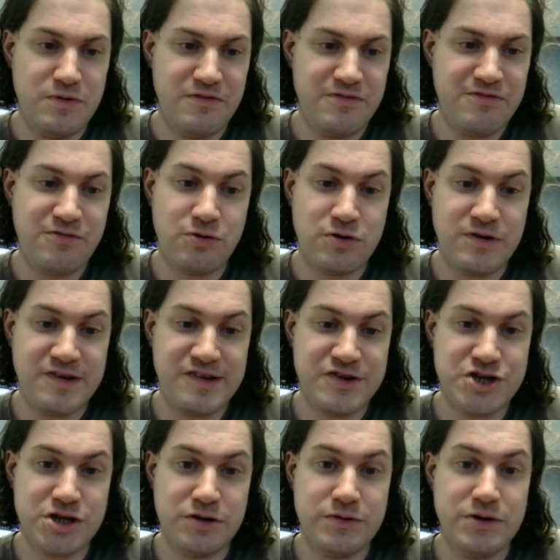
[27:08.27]
force
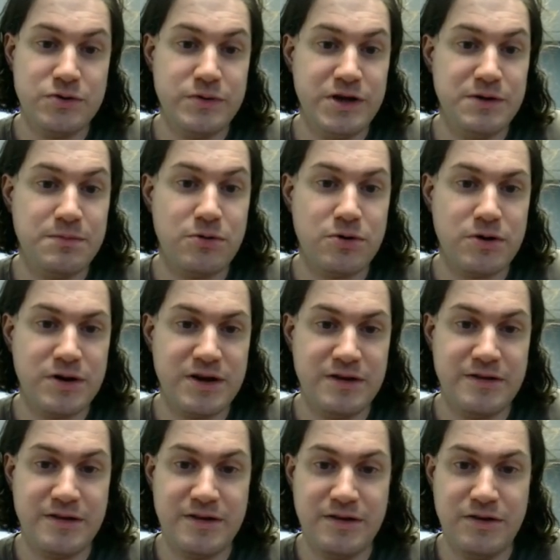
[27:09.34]
children to eat pork
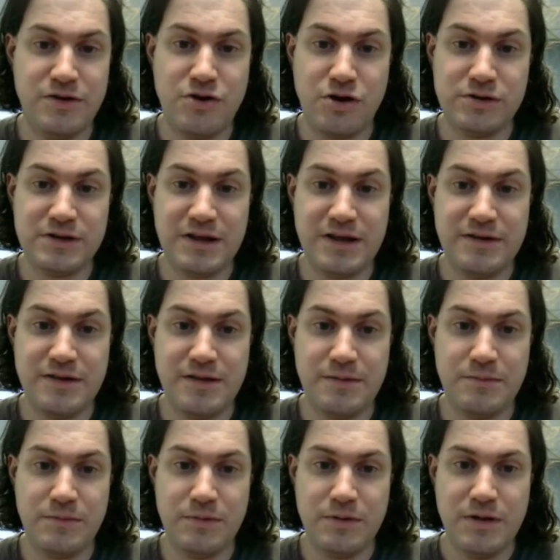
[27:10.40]
and then not let
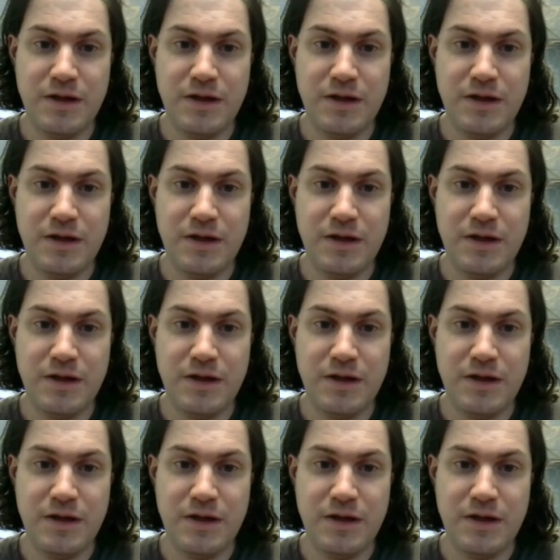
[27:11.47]
them